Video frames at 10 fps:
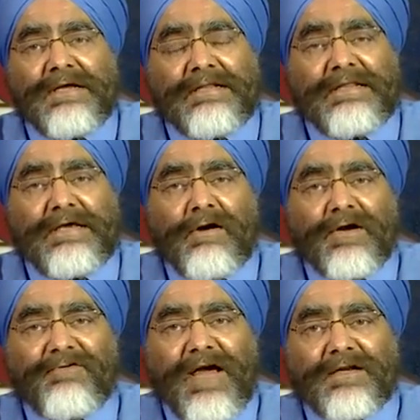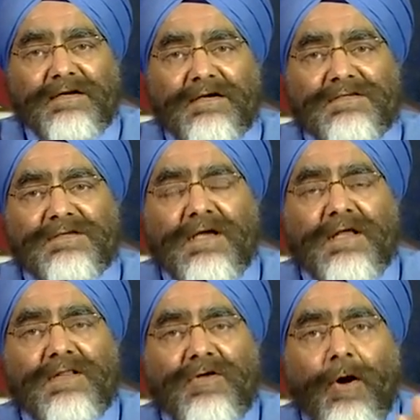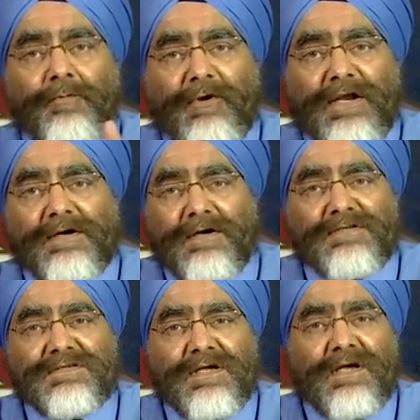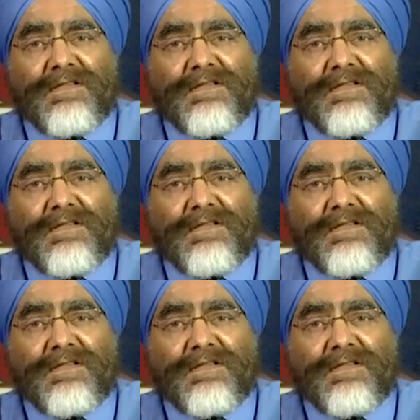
the contractors, the operators,